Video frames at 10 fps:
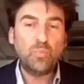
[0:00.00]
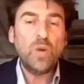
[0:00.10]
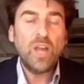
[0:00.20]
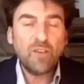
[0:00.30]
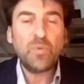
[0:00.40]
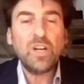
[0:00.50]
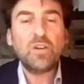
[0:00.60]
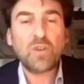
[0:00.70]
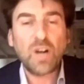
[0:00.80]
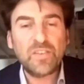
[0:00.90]
We have been
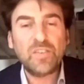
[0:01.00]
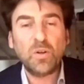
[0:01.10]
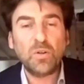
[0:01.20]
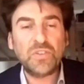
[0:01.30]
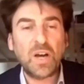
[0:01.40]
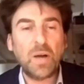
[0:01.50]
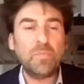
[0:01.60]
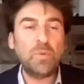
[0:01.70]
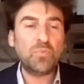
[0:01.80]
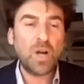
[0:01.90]
in crisis all the
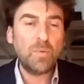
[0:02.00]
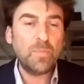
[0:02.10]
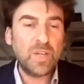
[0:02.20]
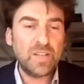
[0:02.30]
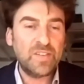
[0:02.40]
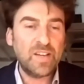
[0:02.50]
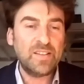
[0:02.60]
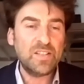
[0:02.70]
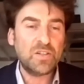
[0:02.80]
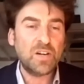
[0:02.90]
time. The problem is
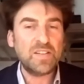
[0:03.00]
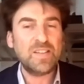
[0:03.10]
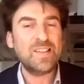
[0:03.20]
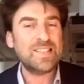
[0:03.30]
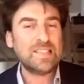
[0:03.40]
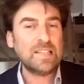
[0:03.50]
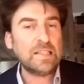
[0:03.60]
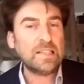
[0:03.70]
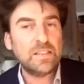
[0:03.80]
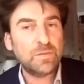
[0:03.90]
that this crisis is
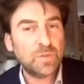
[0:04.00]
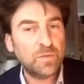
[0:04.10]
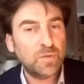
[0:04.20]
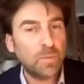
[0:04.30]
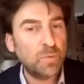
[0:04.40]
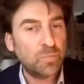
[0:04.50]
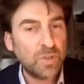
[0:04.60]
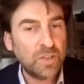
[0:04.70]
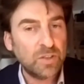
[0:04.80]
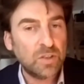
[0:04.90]
slightly different from the
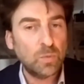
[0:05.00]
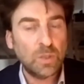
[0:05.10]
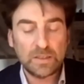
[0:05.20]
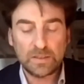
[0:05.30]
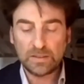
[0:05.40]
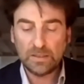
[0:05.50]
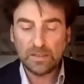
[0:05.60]
previous ones.